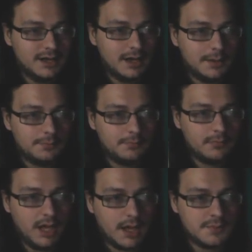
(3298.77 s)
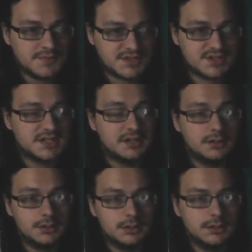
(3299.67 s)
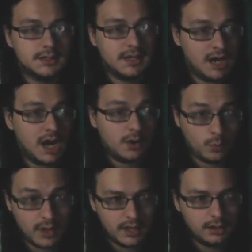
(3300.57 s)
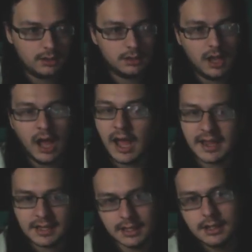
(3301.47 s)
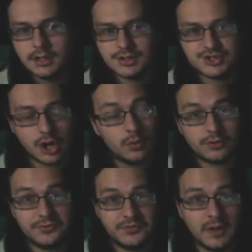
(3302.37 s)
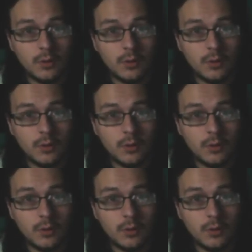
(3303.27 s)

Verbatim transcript: I'm I'm still not well. I don't feel